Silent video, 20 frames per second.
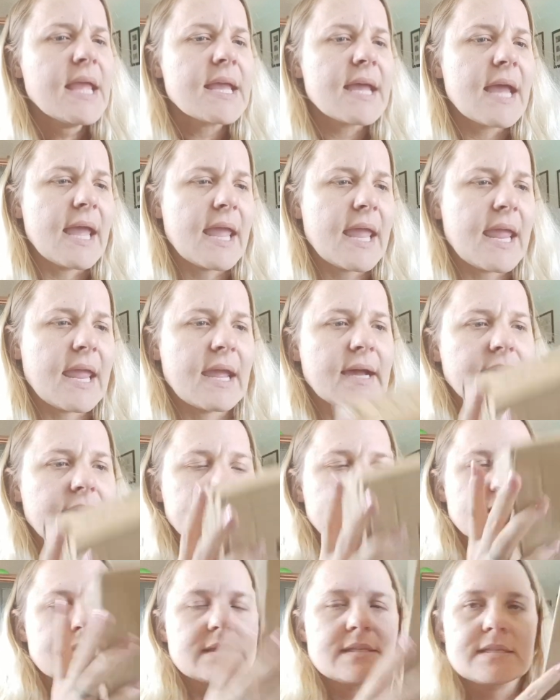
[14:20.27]

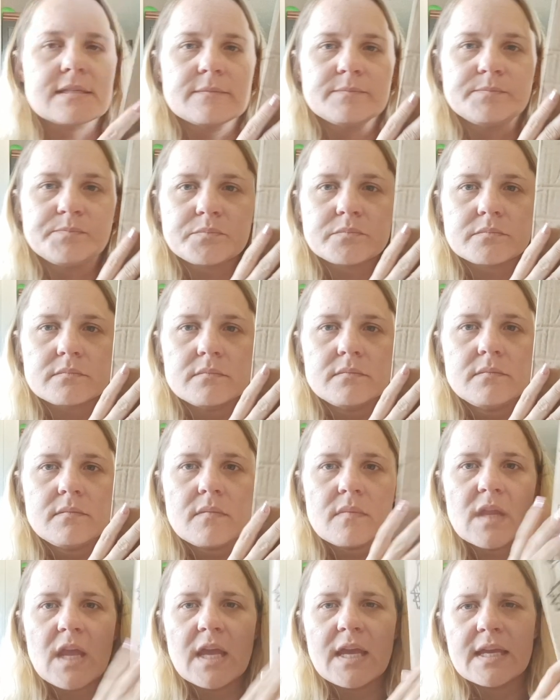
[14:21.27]
And
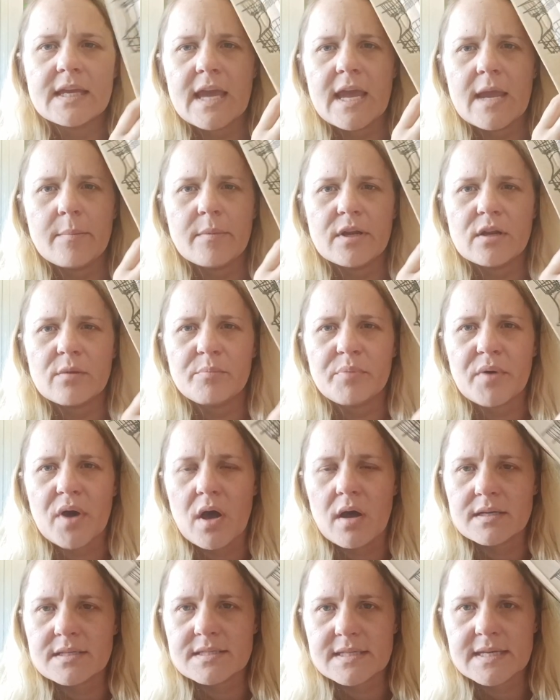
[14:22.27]
it came in a
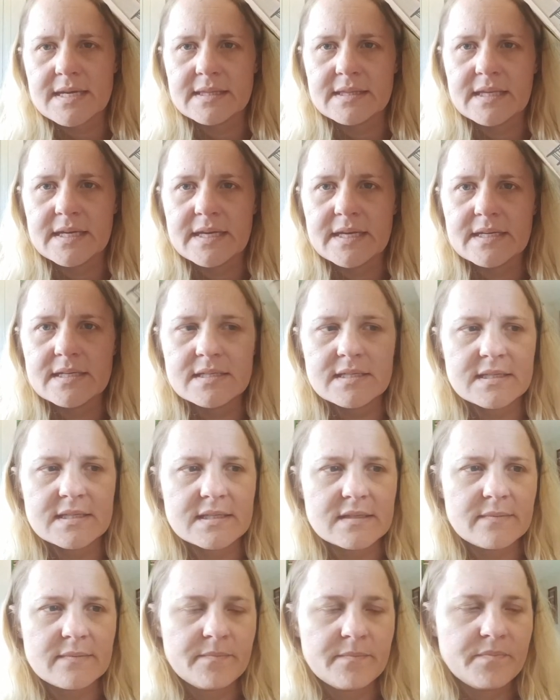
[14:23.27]
box like this,